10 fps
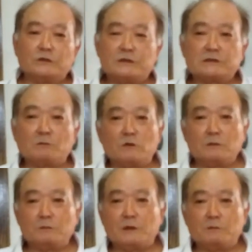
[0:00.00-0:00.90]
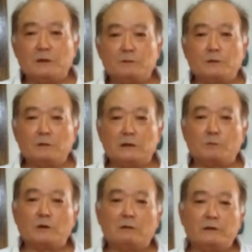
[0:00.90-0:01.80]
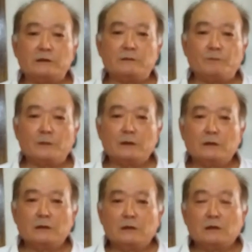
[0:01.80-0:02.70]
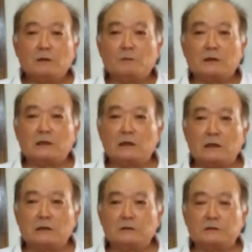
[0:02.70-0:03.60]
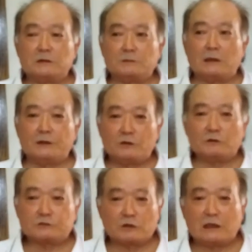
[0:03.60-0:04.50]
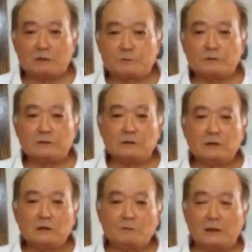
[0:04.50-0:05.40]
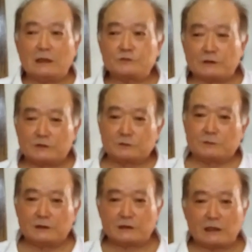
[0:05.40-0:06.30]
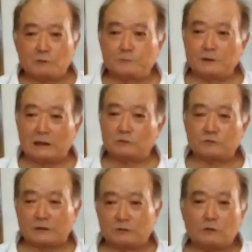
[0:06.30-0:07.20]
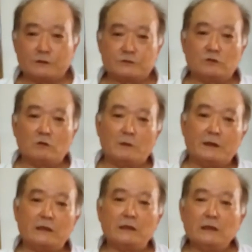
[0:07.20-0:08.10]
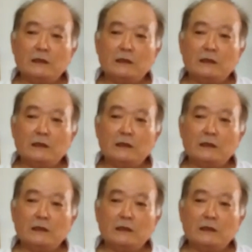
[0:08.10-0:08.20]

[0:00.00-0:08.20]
So that's the problem. But I know it's going to happen. But I try to be very carefully. I don't try to hurt nobody.